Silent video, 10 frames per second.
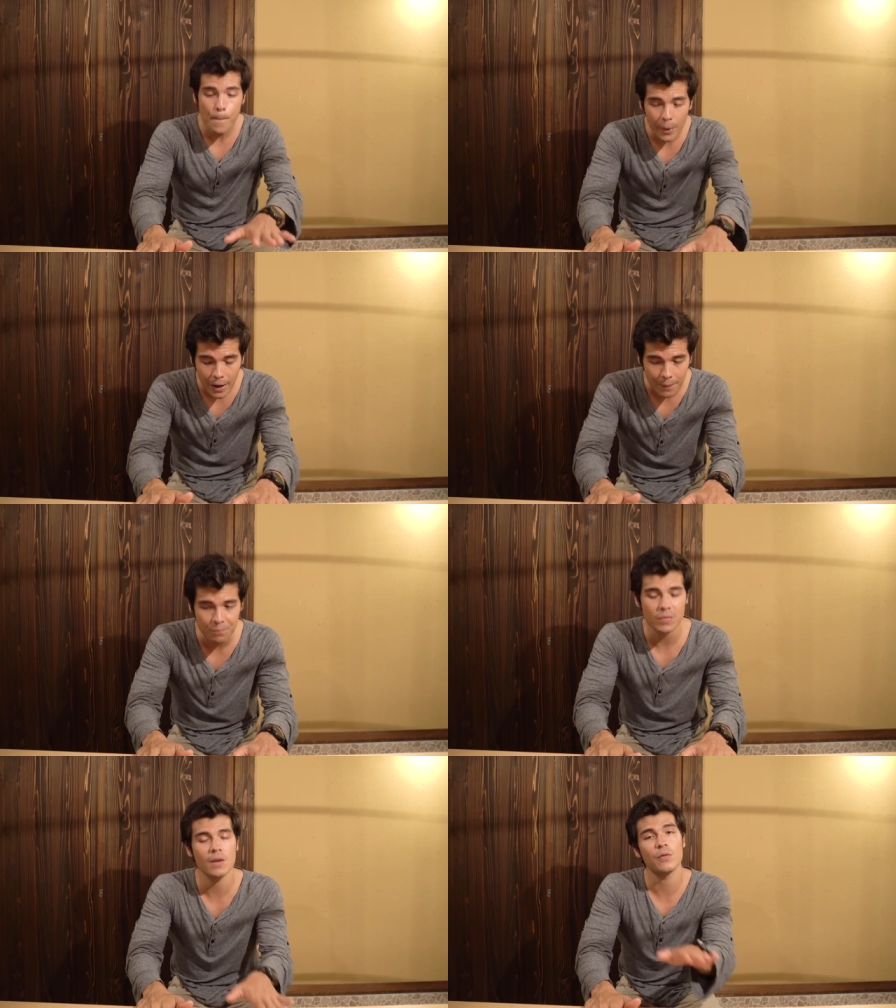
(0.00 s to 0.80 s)

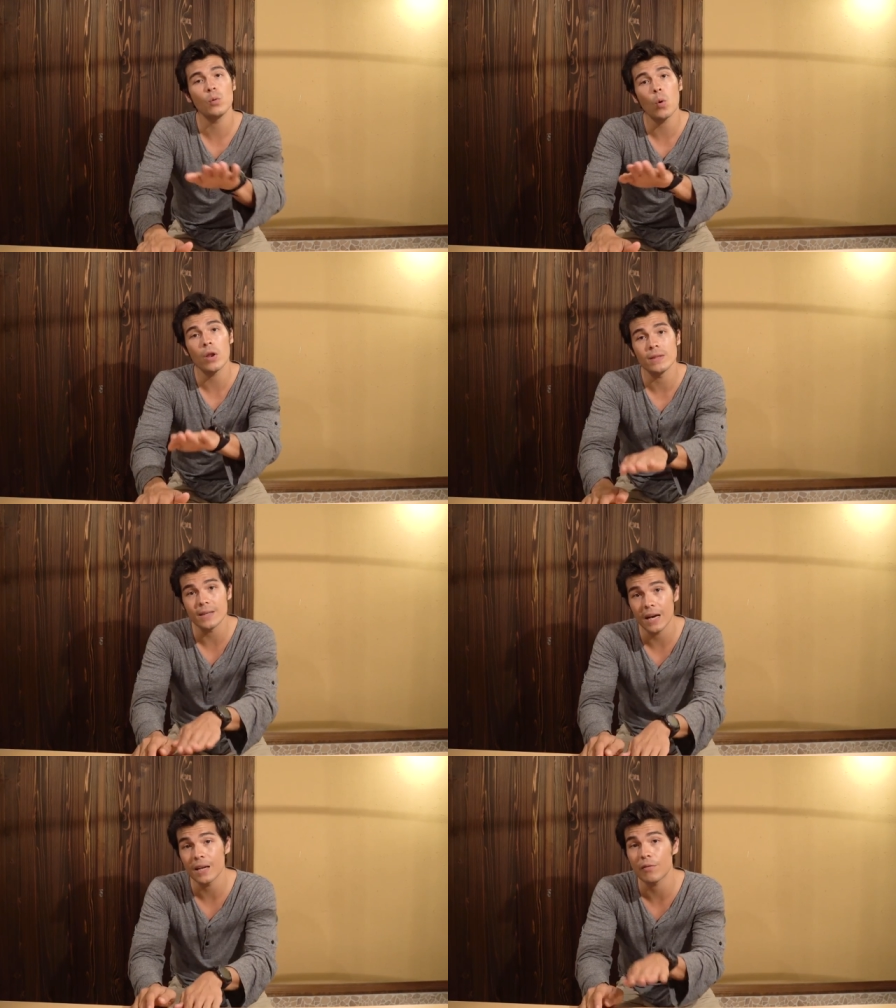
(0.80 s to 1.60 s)
But if you want a
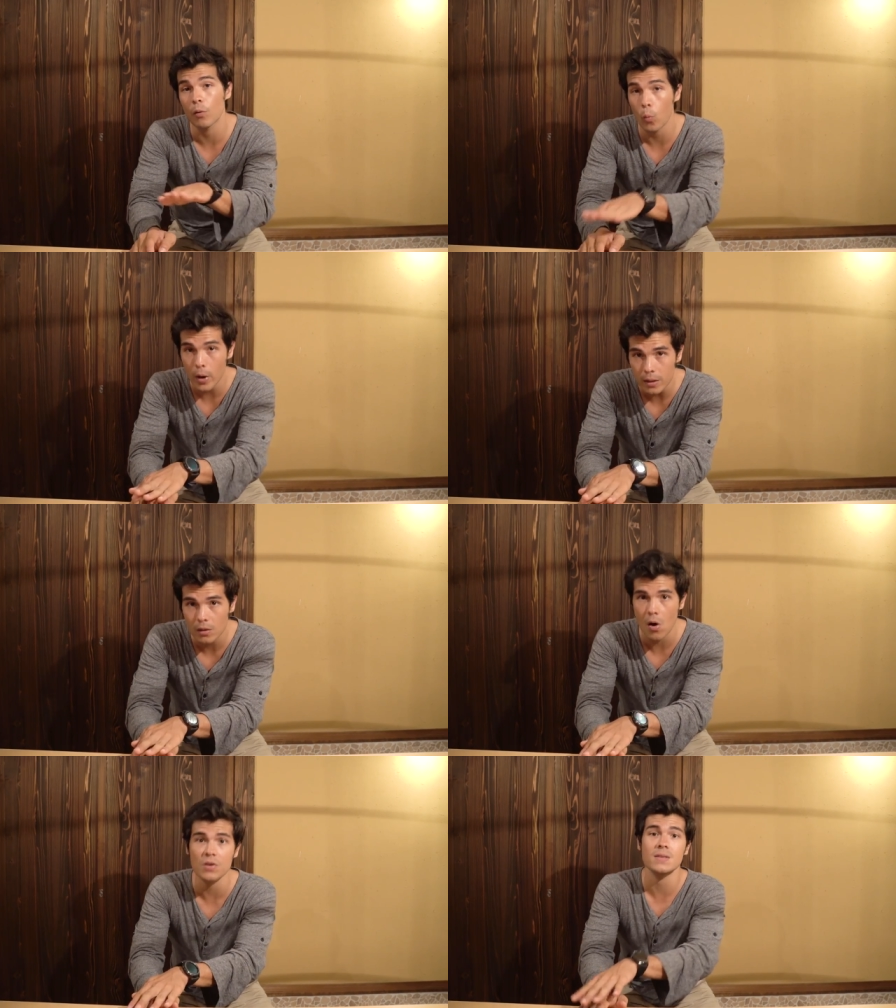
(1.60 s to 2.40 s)
diet for weight
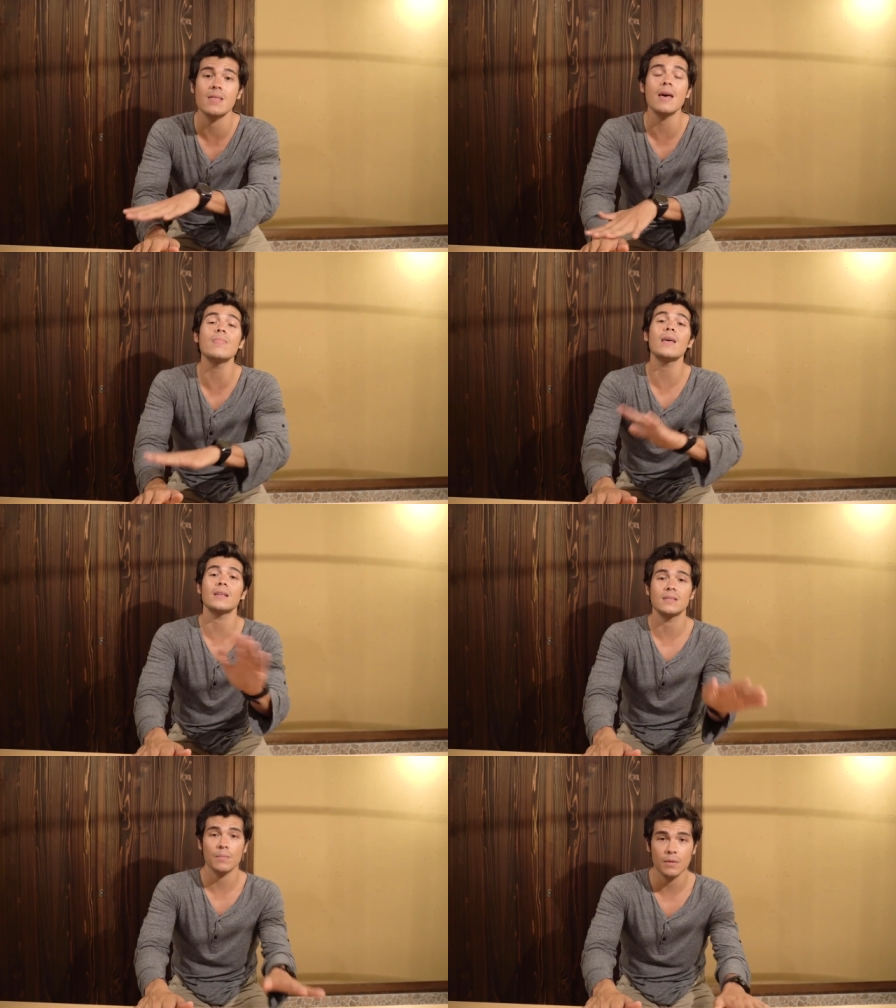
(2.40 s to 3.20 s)
loss, then
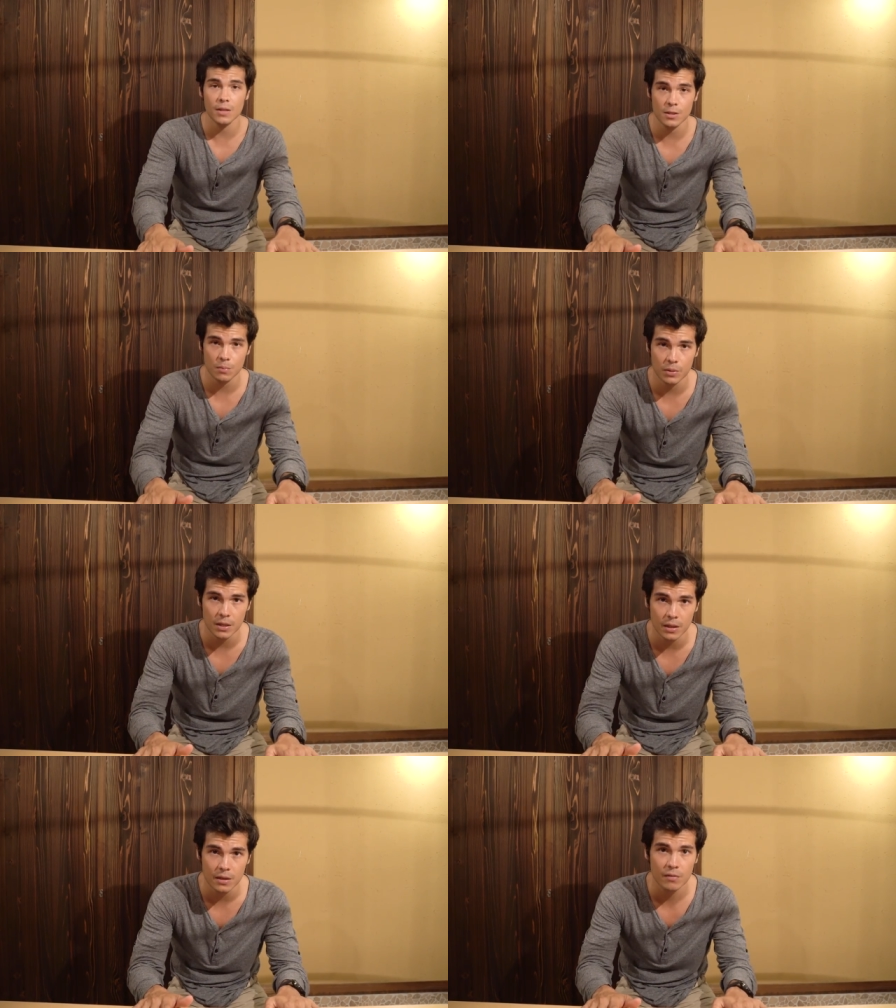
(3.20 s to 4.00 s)
that's something that's
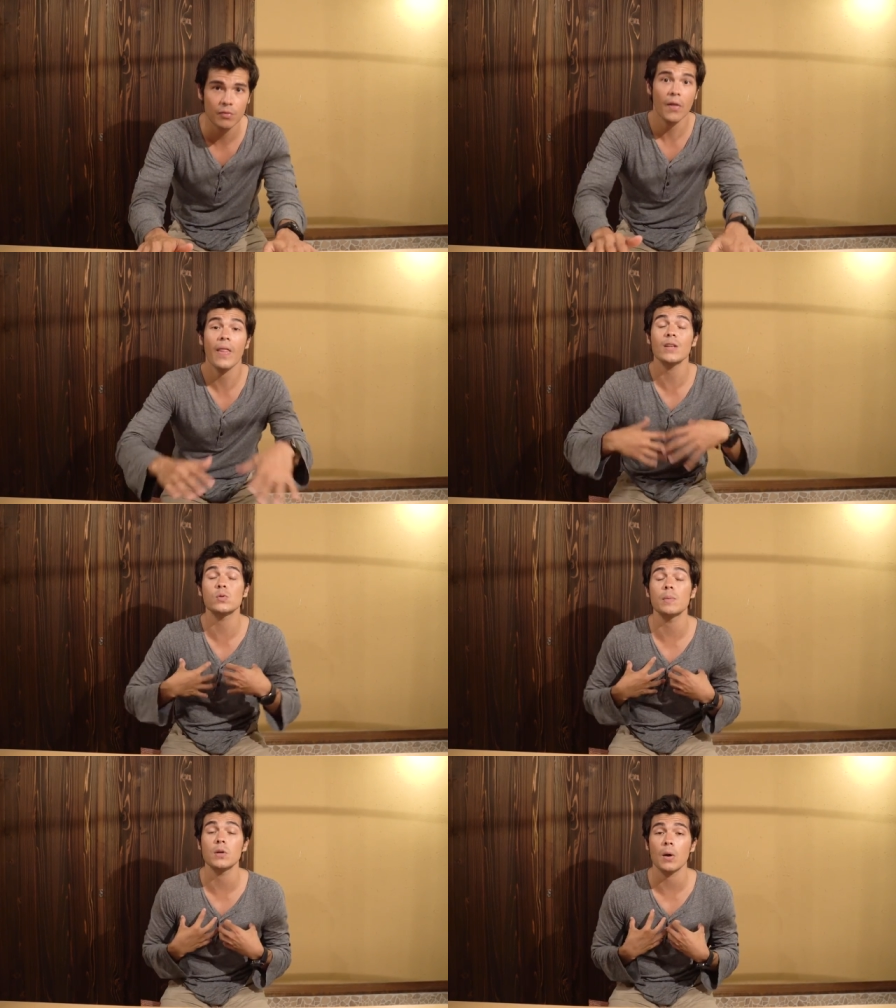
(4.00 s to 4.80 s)
completely different. And that's
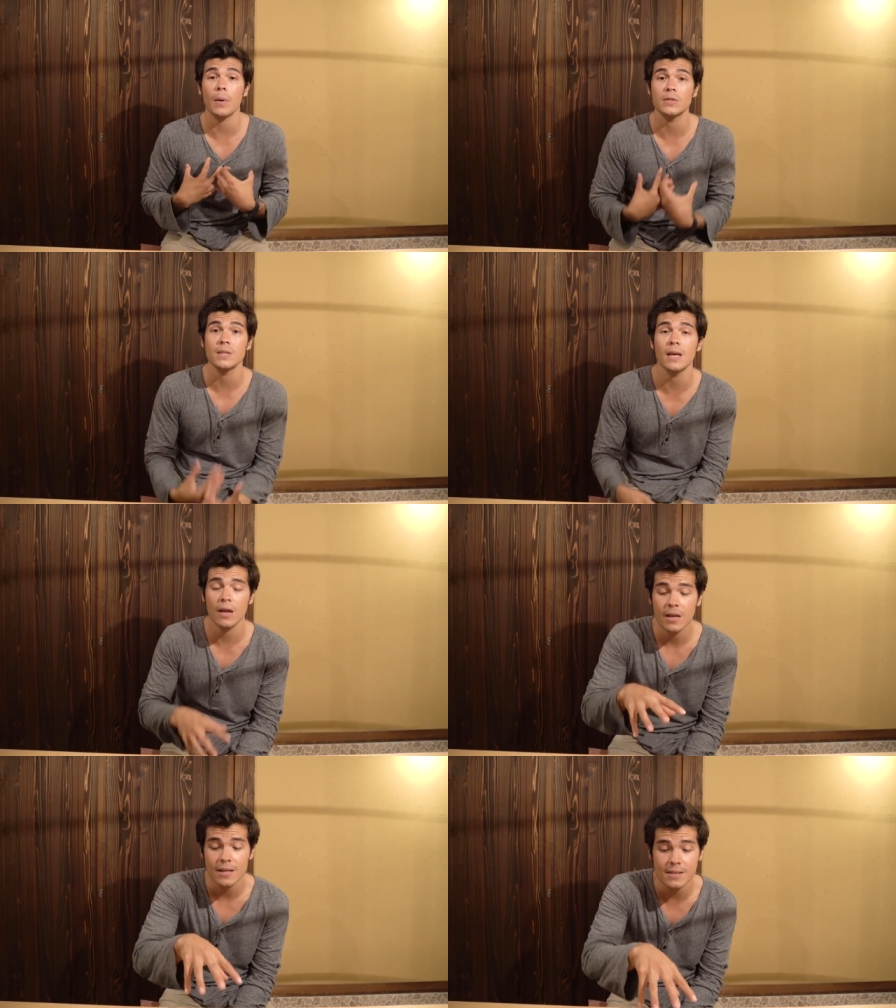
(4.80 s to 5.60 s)
what I'm talking about today,